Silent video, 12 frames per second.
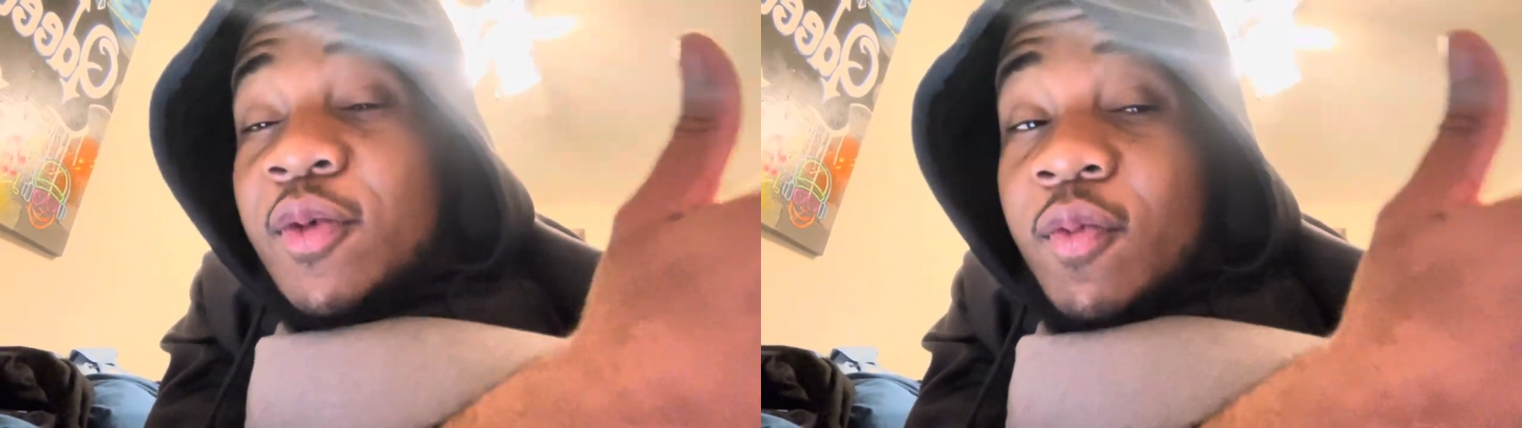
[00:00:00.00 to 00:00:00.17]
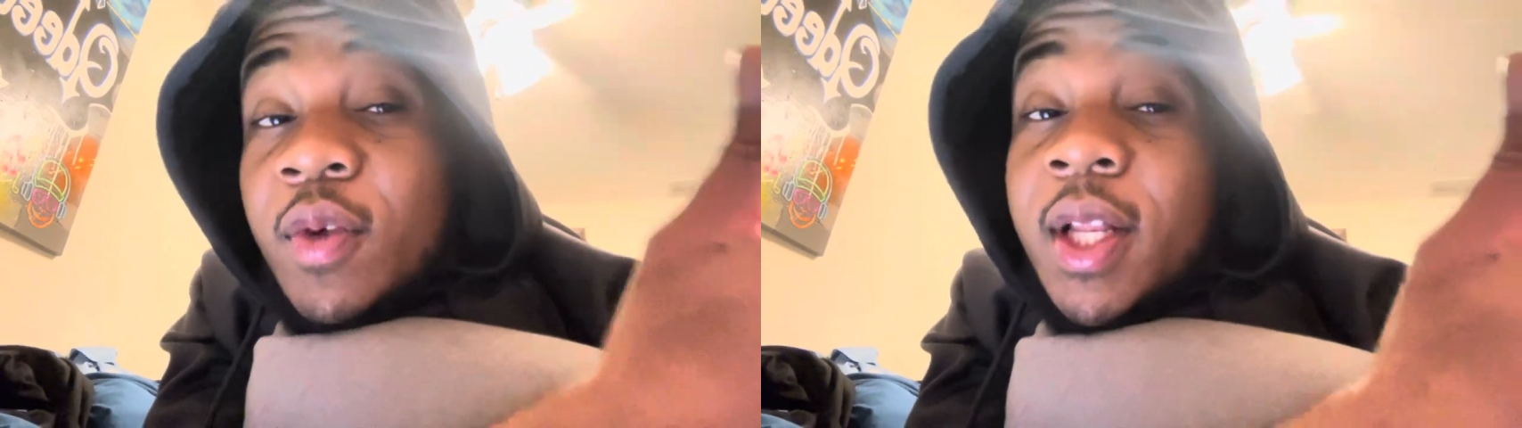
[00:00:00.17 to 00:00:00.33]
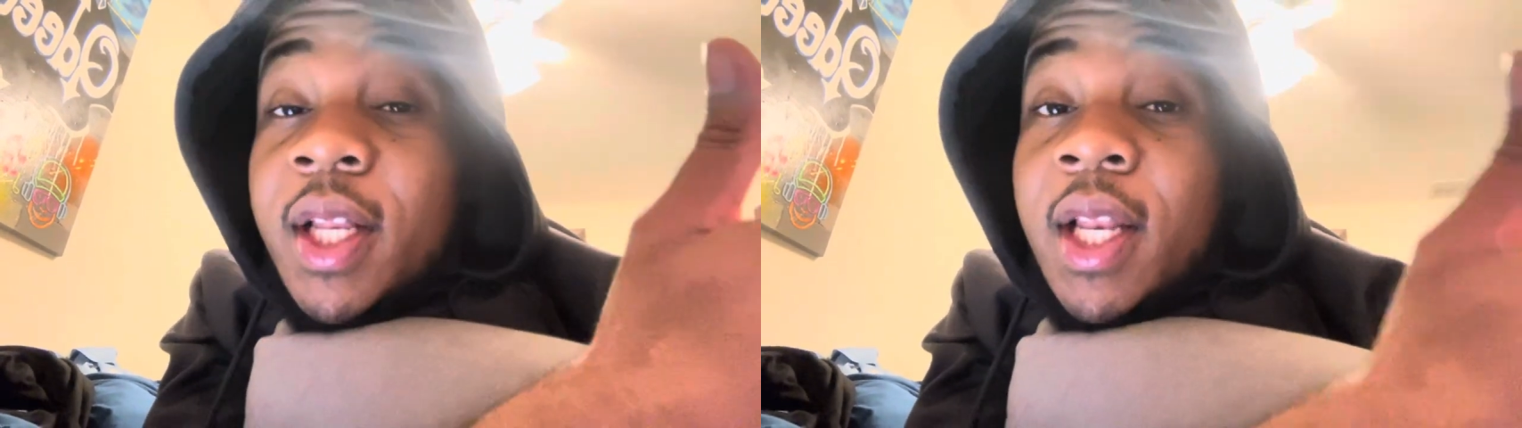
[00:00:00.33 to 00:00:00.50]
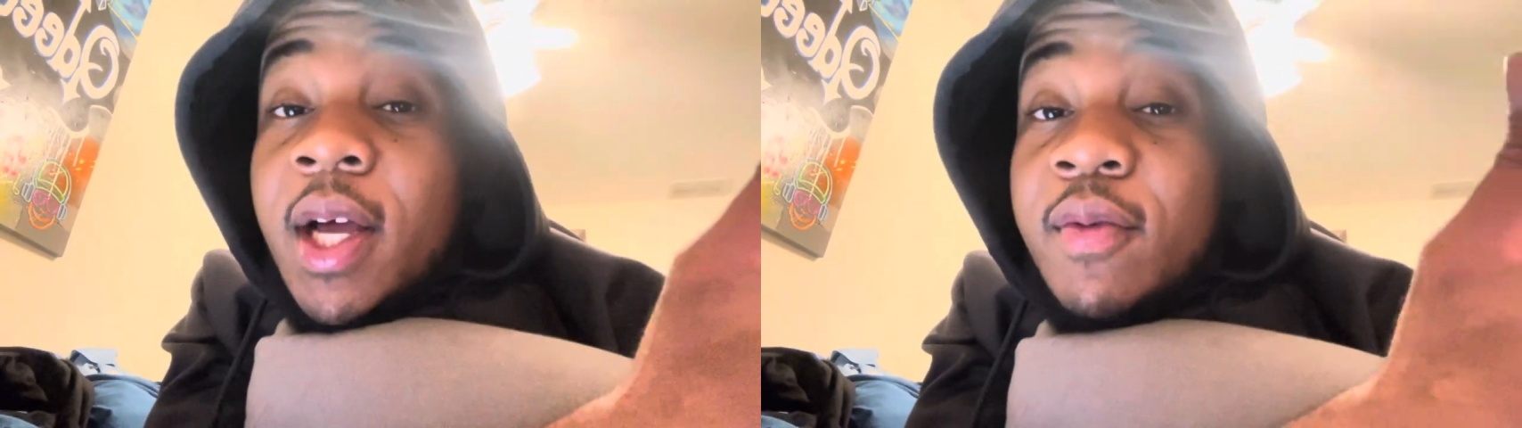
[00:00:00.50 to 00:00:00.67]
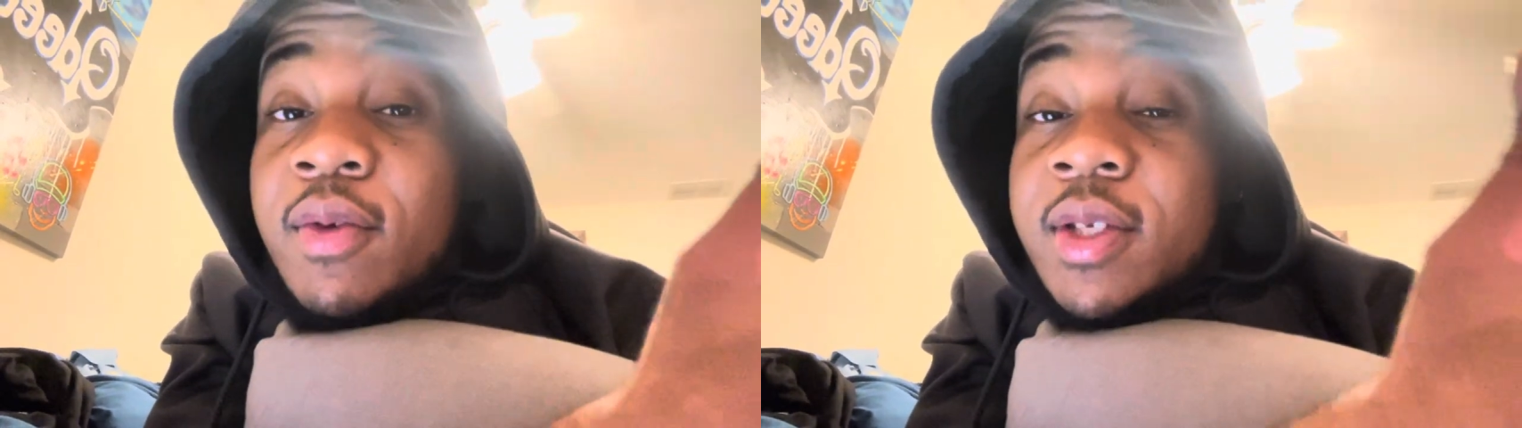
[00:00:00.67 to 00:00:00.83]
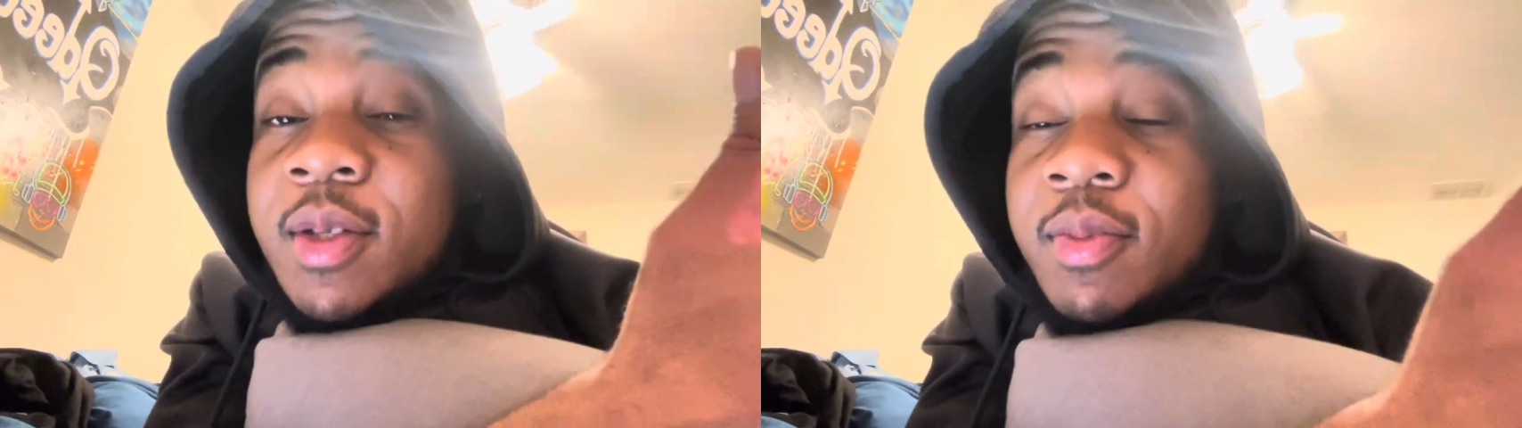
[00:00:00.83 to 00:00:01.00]
really love you
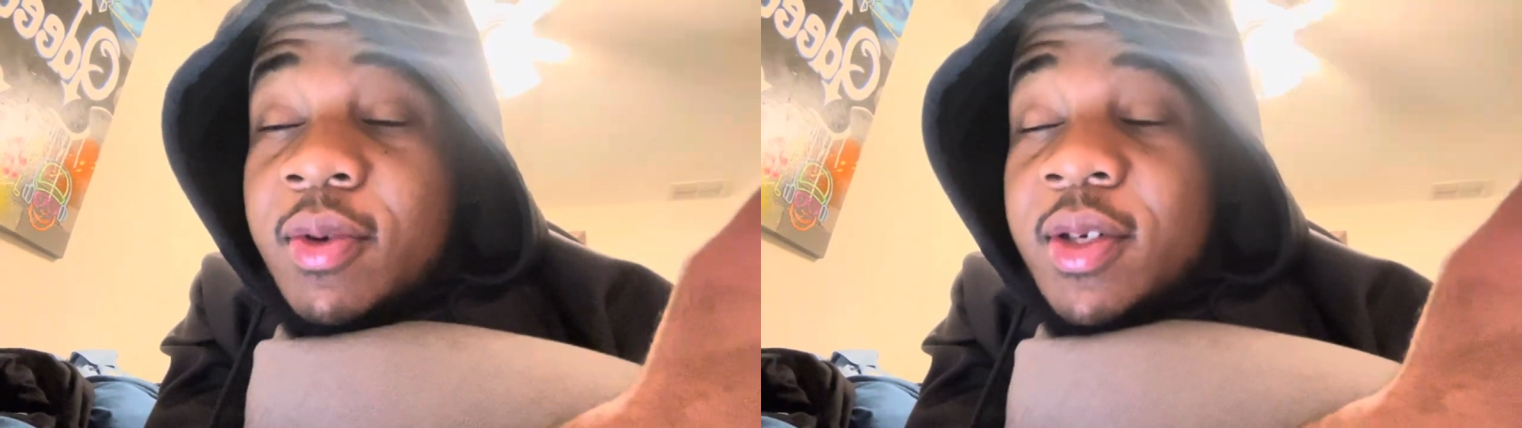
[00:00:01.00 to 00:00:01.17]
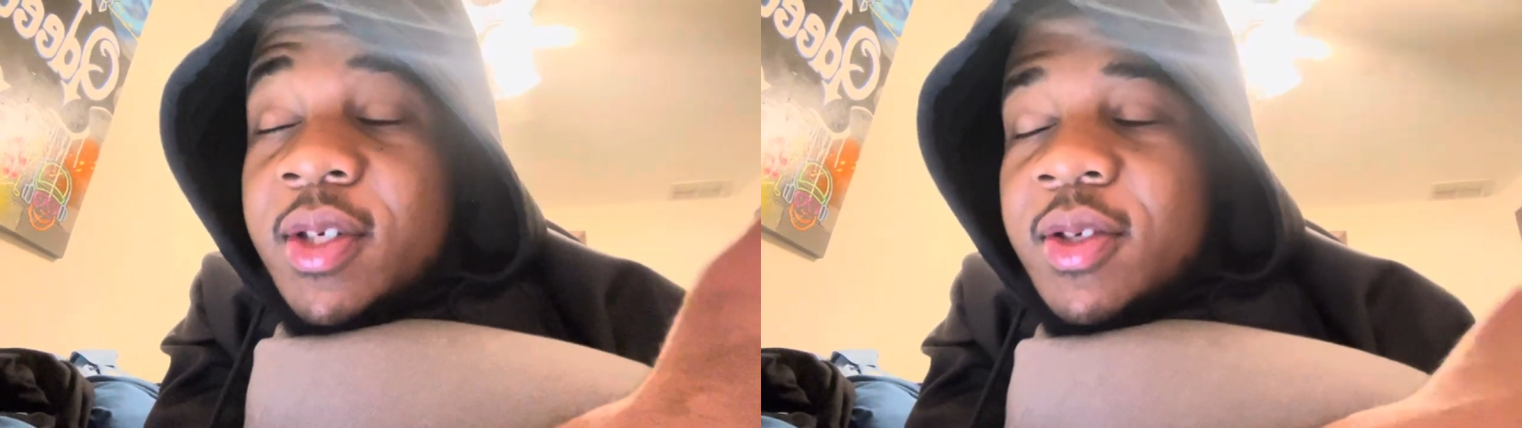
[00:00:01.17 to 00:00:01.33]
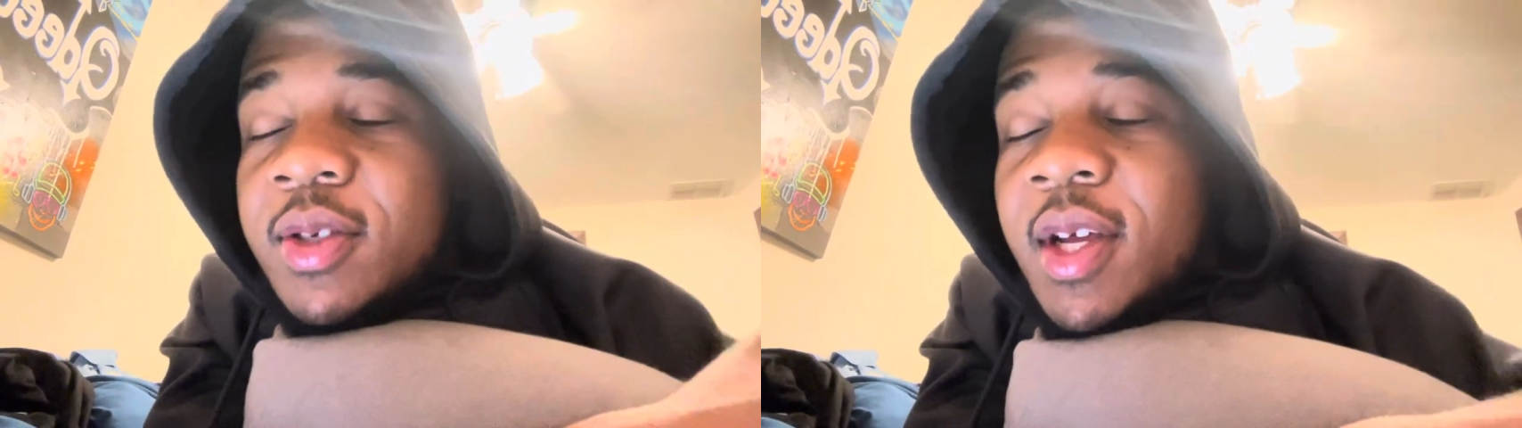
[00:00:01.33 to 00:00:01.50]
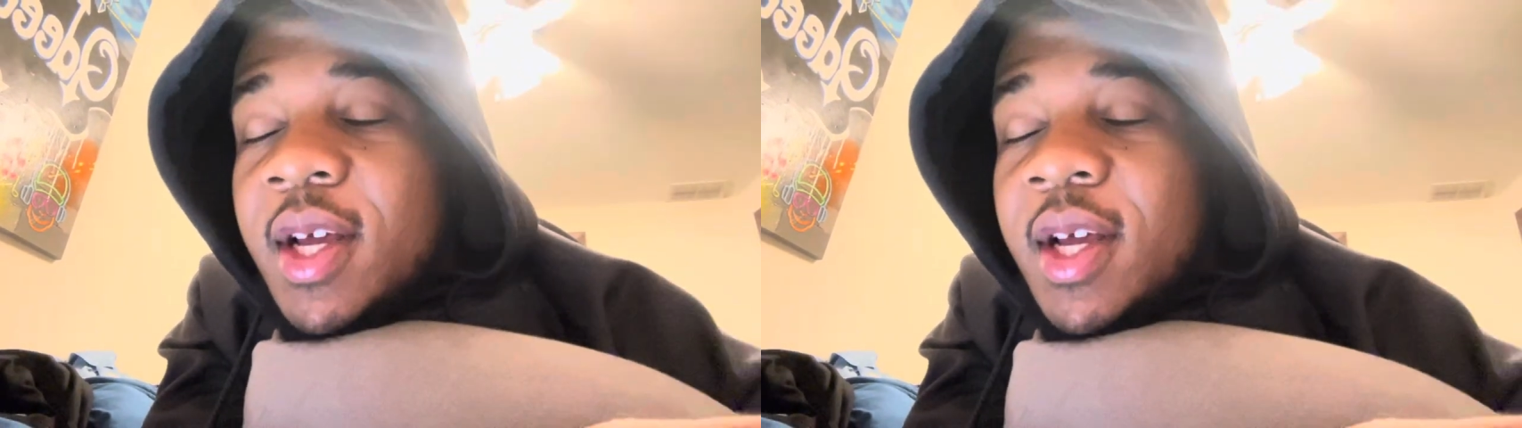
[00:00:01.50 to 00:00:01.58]
and support you